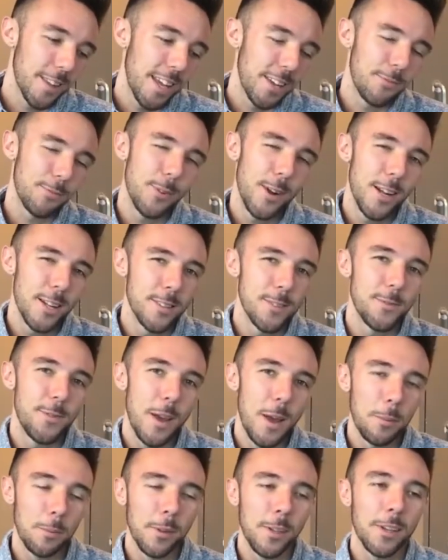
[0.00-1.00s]
Like friends,
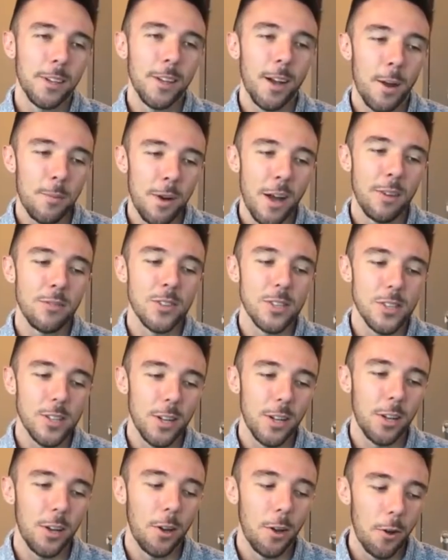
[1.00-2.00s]
family, I'm
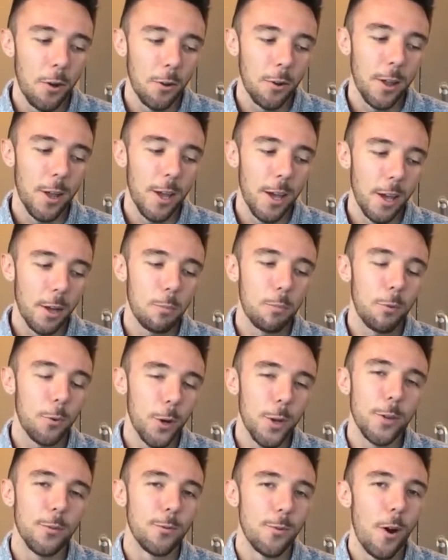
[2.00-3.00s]
obviously gonna go like
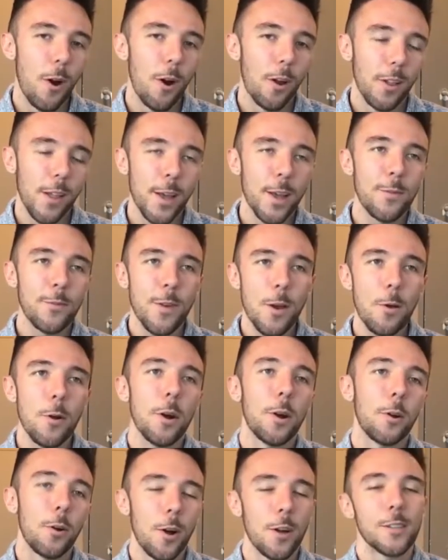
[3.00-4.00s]
pretty far. Like if they
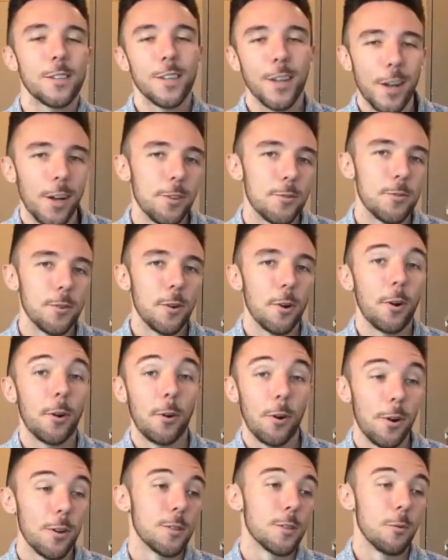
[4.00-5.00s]
were across the country or
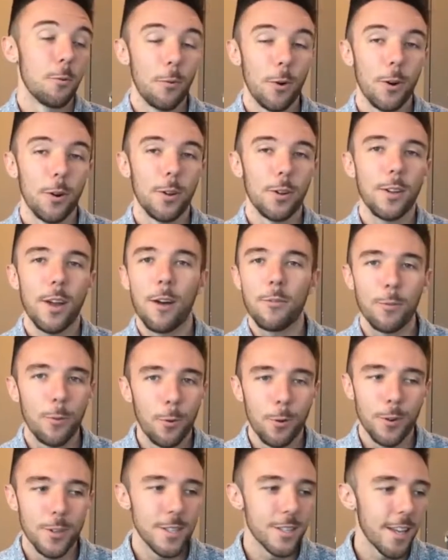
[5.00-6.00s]
across the world, of
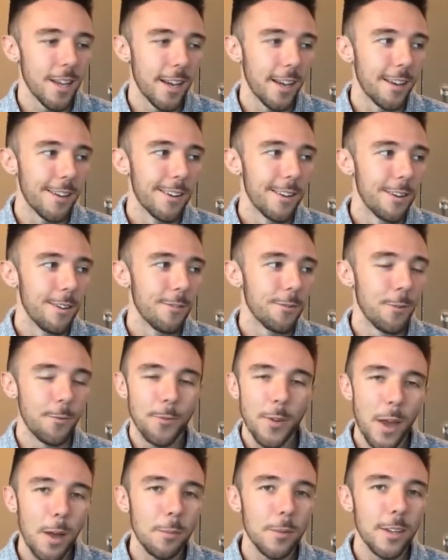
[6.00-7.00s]
course. Like for
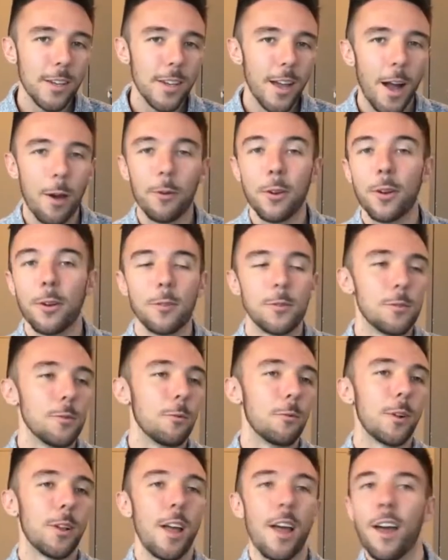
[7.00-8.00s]
family, I would go
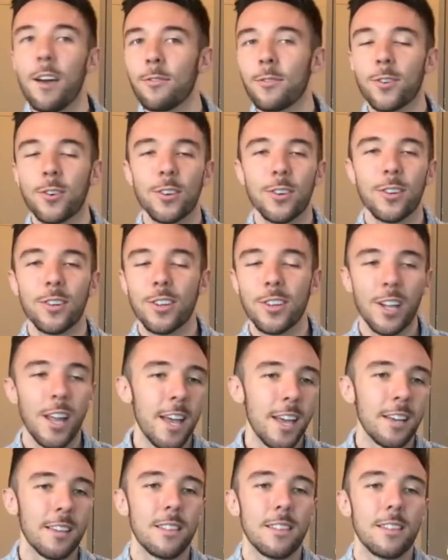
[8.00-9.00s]
to whatever
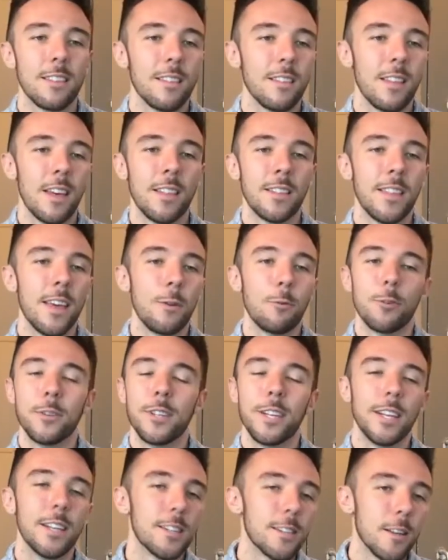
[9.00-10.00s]
length that they
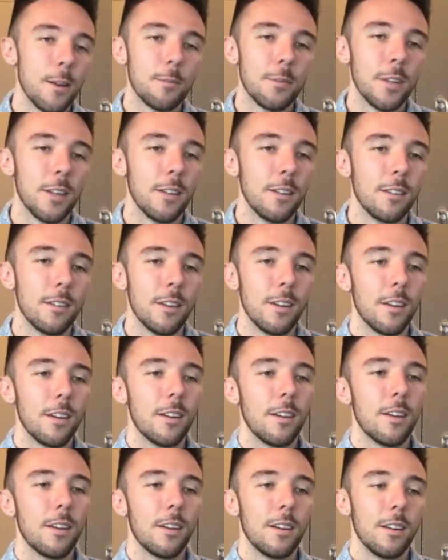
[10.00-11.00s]
would need something.
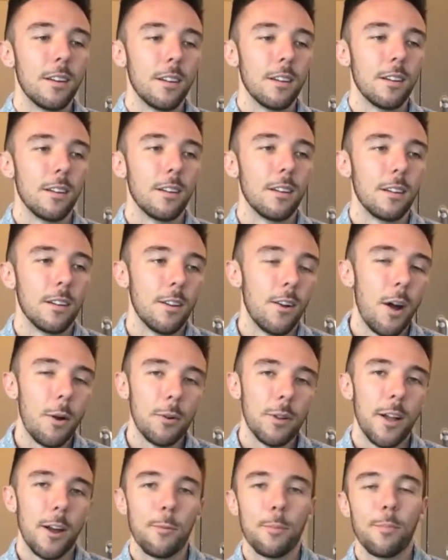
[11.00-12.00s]
You know, I
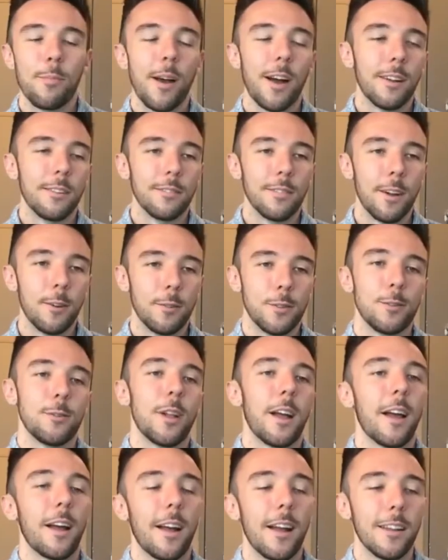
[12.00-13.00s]
would help them out. I would do
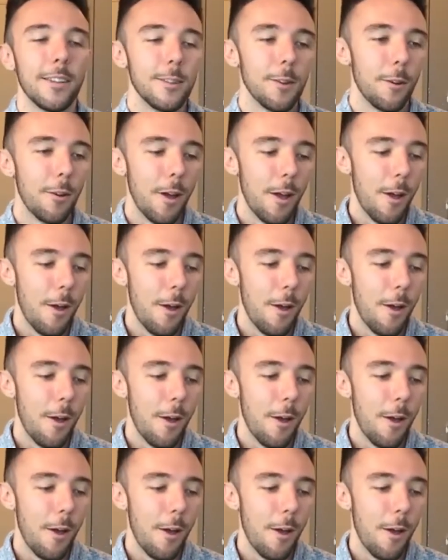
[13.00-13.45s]
what I gotta do.